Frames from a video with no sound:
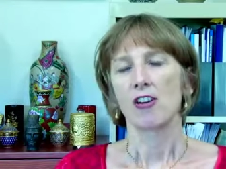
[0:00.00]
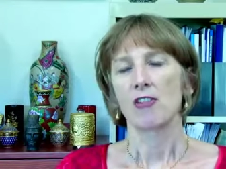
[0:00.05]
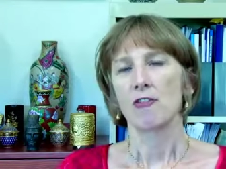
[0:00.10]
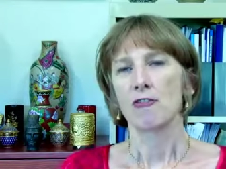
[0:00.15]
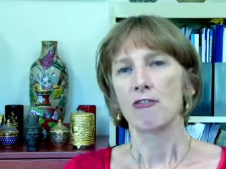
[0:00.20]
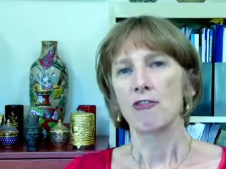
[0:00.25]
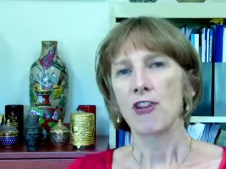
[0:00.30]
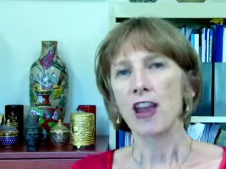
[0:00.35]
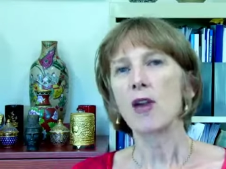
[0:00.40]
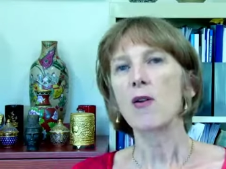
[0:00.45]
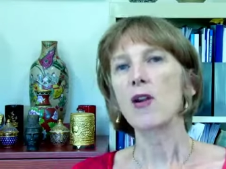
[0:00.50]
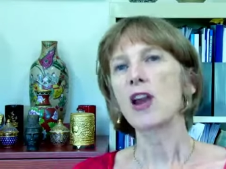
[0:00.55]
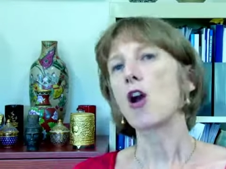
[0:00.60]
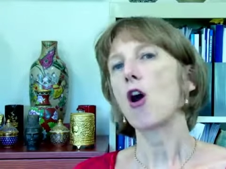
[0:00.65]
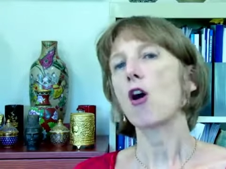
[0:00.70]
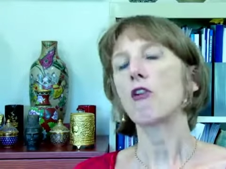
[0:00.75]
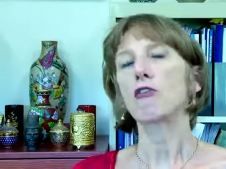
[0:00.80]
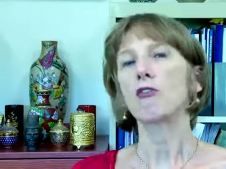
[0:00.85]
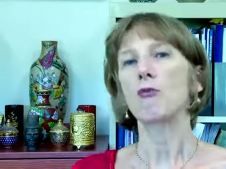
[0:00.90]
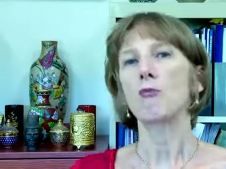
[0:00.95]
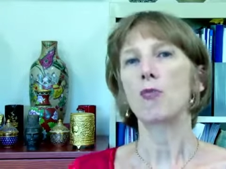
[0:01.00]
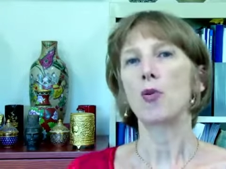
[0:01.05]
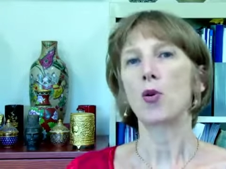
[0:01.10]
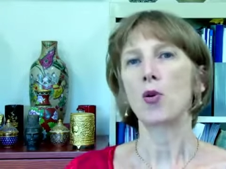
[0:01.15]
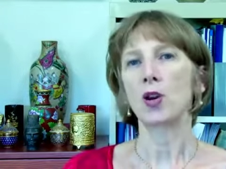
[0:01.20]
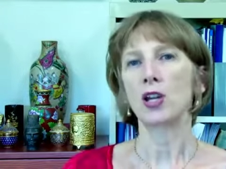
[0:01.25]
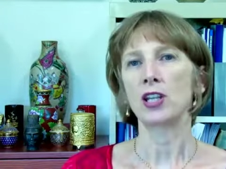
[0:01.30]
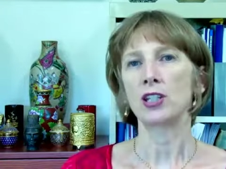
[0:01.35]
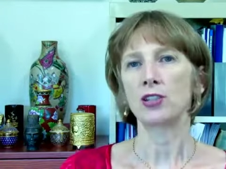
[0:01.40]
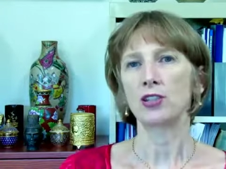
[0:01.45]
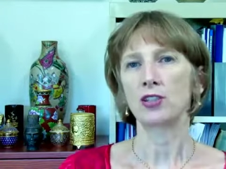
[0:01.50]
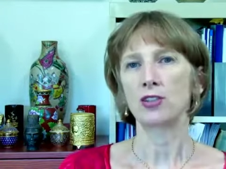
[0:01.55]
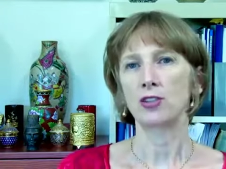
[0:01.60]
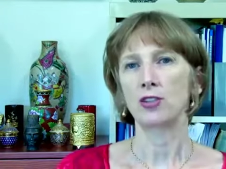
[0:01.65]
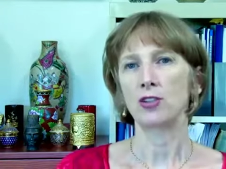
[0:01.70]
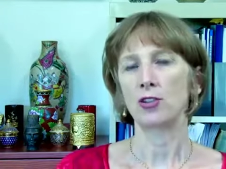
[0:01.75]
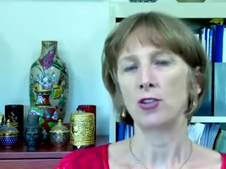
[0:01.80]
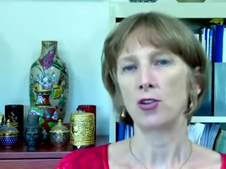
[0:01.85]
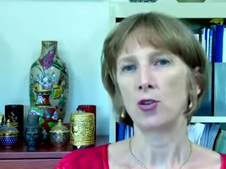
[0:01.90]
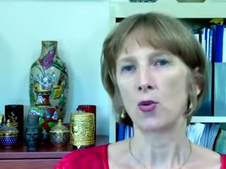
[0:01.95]
very often points
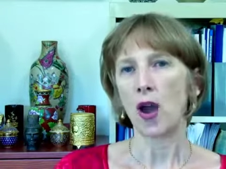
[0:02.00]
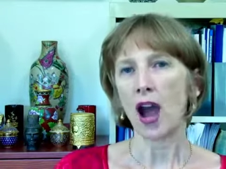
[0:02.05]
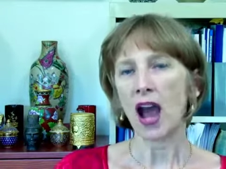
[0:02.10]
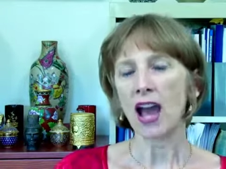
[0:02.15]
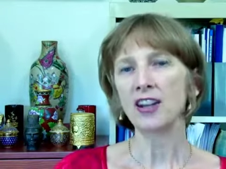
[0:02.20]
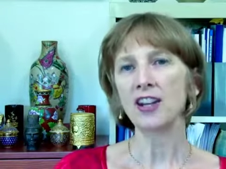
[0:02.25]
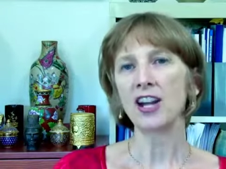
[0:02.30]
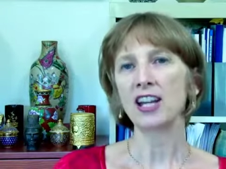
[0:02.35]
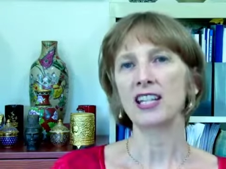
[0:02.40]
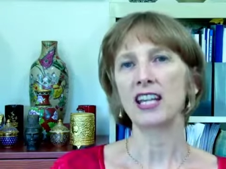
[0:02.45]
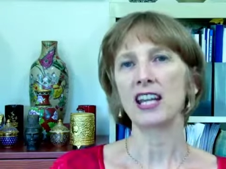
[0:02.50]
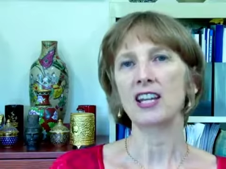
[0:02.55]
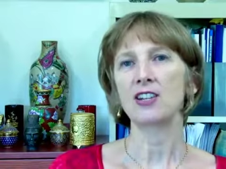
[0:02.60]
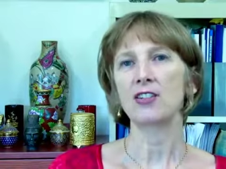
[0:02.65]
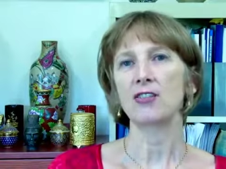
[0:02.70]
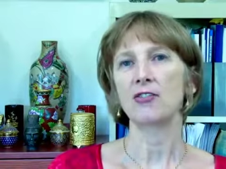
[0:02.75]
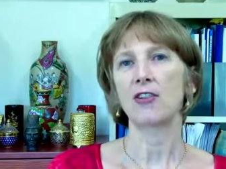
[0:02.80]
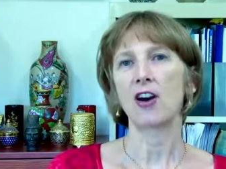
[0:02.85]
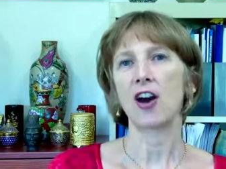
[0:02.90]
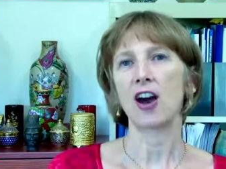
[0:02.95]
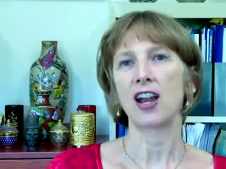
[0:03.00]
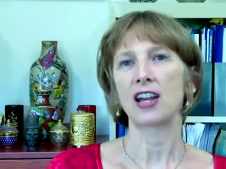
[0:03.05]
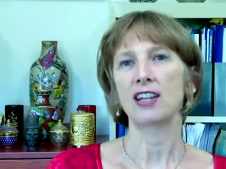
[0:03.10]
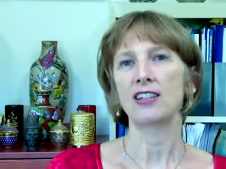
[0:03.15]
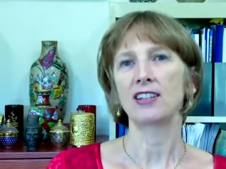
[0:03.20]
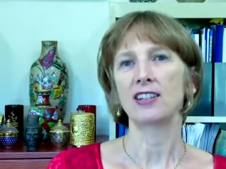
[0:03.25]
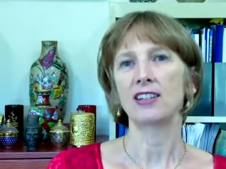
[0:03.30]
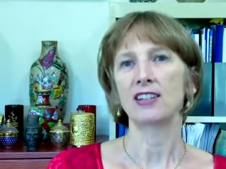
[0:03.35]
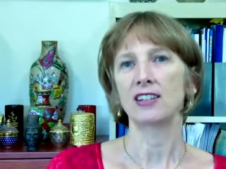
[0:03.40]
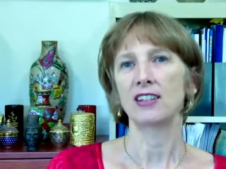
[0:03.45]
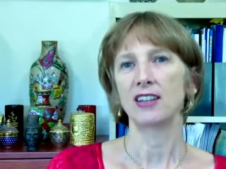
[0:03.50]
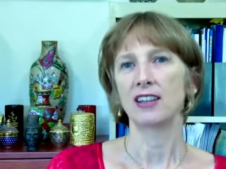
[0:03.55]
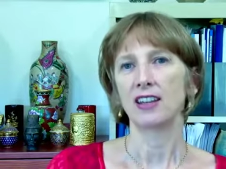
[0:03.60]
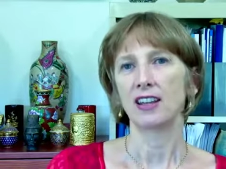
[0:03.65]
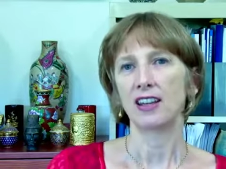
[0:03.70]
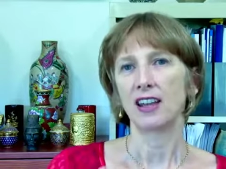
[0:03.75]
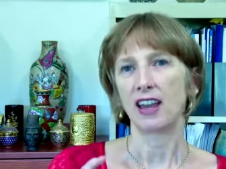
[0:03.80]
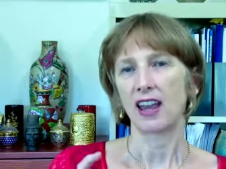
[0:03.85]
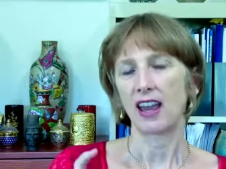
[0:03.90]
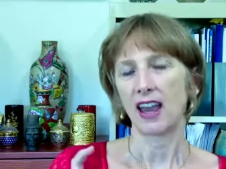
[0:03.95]
to unidentified
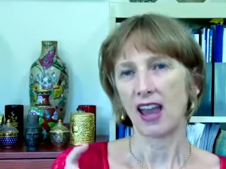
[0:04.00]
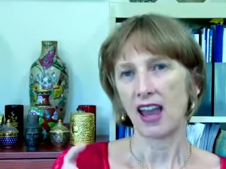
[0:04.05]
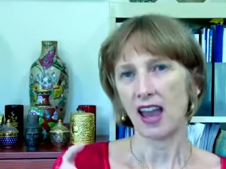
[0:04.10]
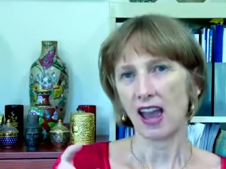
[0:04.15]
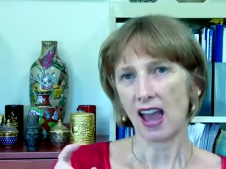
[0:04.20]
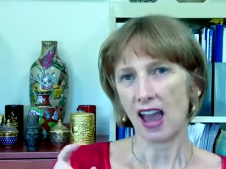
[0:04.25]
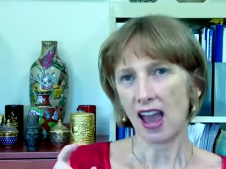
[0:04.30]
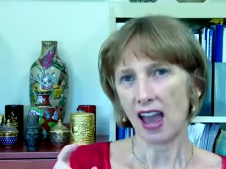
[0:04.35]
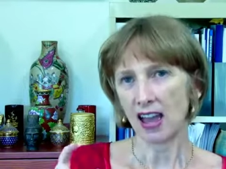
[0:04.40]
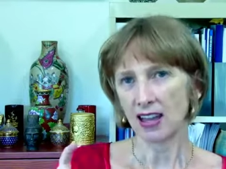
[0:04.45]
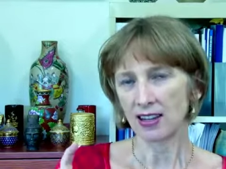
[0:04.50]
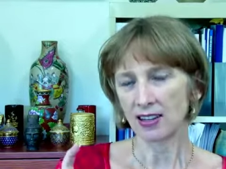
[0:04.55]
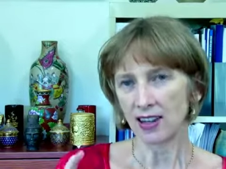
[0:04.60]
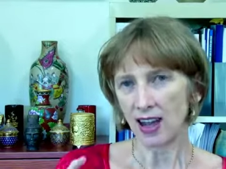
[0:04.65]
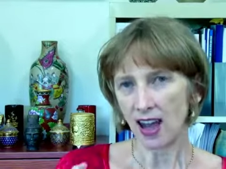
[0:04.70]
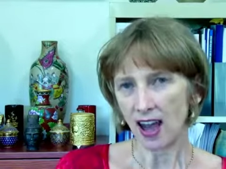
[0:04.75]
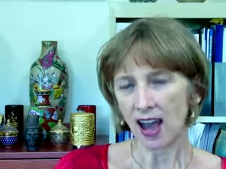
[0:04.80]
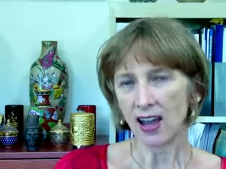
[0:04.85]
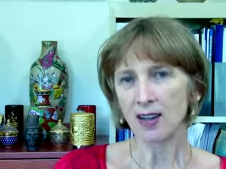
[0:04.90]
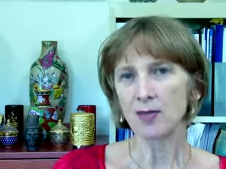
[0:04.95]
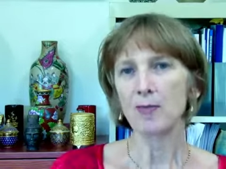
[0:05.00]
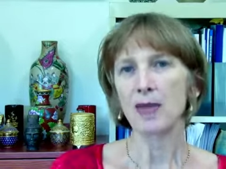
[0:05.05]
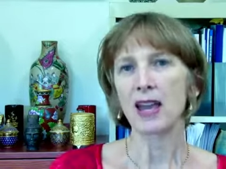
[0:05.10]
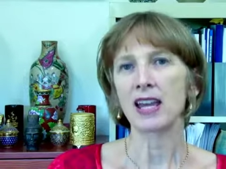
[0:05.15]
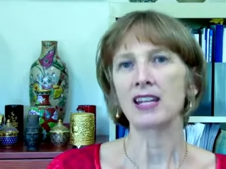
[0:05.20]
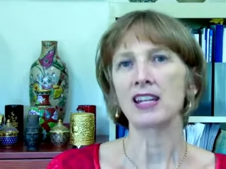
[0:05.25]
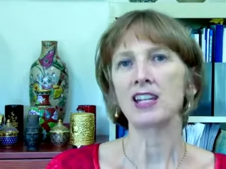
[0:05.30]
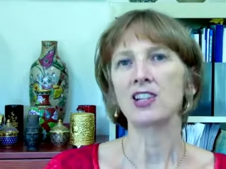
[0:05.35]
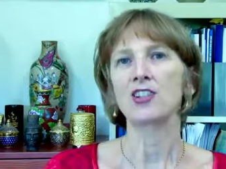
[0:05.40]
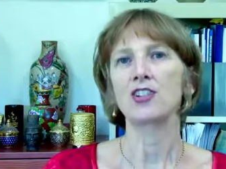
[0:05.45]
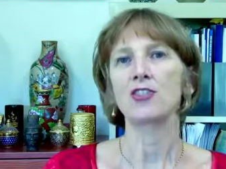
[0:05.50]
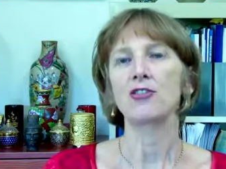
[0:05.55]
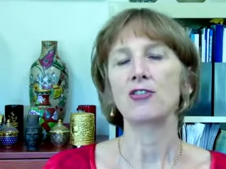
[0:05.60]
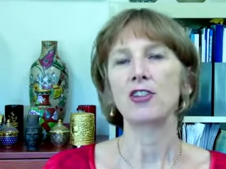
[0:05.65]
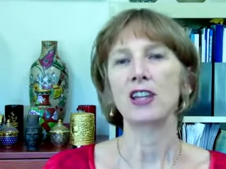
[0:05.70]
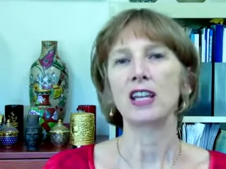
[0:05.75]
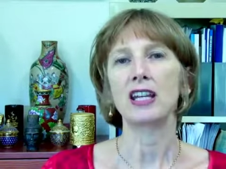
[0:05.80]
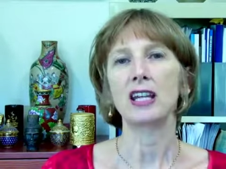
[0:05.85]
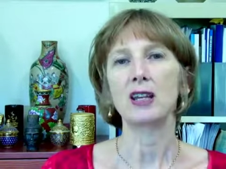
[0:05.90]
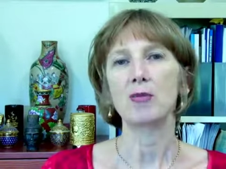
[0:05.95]
and unmanaged
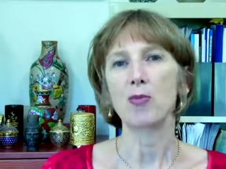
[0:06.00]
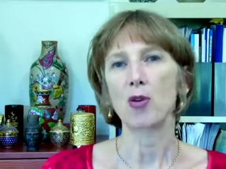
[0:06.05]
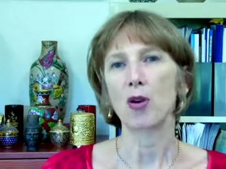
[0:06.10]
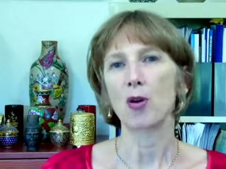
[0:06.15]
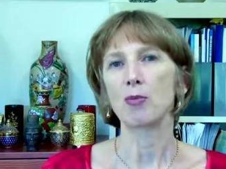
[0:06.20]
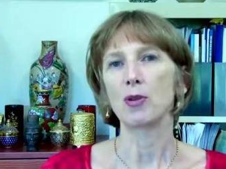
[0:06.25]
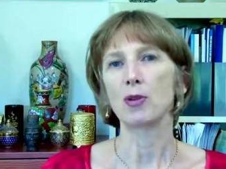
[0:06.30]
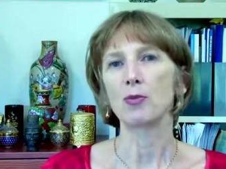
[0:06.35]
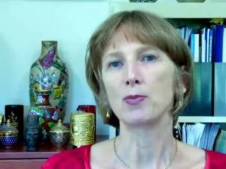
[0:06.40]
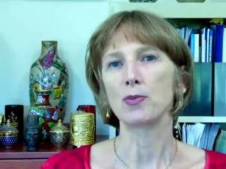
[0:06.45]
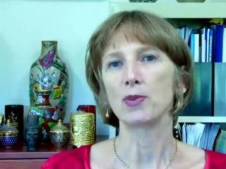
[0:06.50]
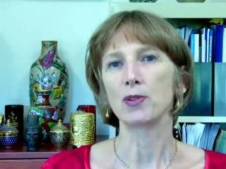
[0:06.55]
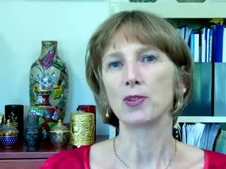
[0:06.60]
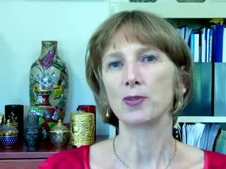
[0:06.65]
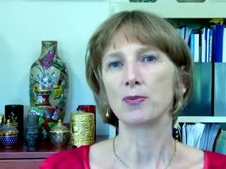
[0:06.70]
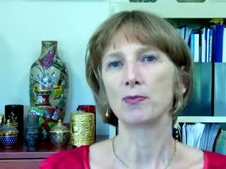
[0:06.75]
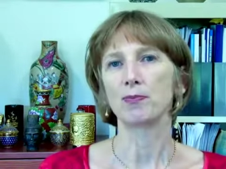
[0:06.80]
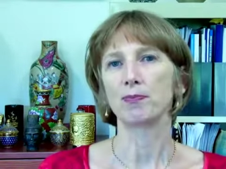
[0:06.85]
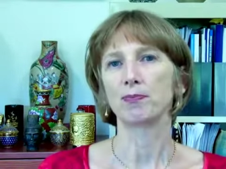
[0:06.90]
feeding problems.